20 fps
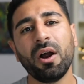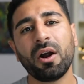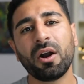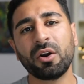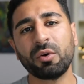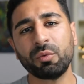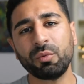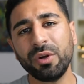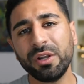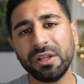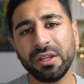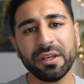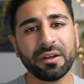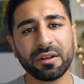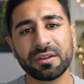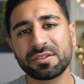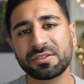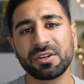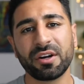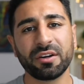are really
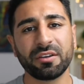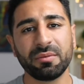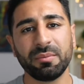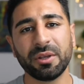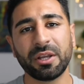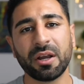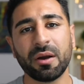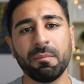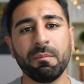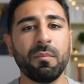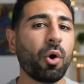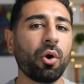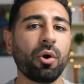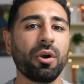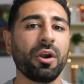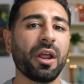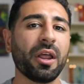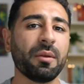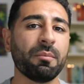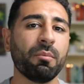going to start to become
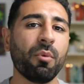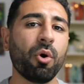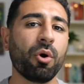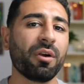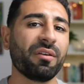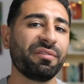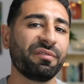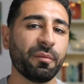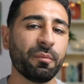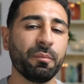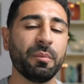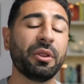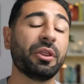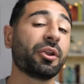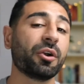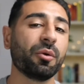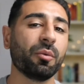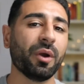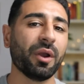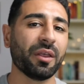more and more
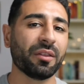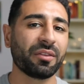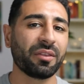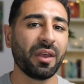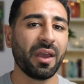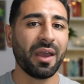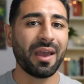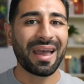familiar with